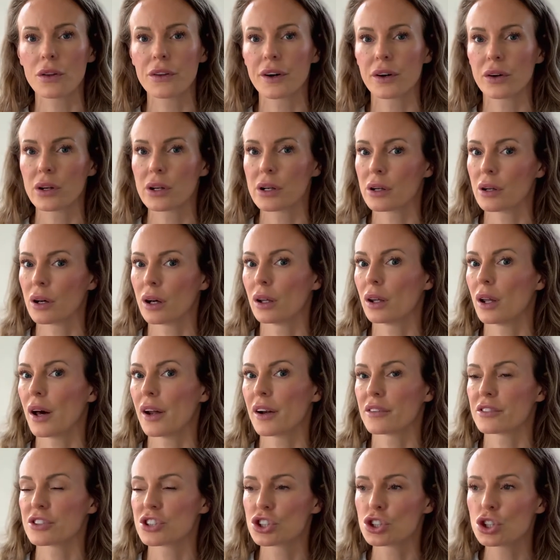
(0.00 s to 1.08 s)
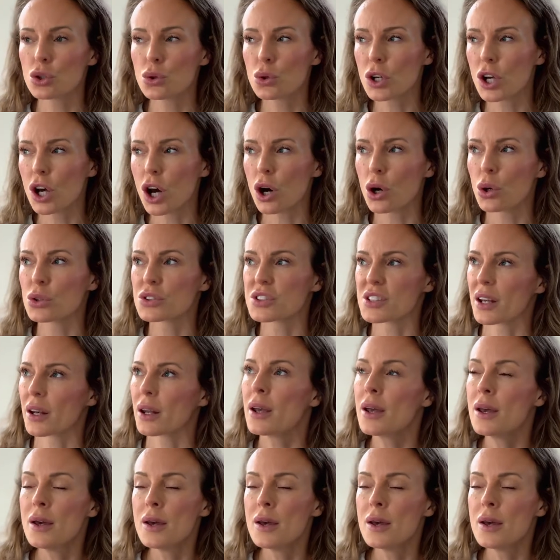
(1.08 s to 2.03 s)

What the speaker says: They're in a lot of studios, and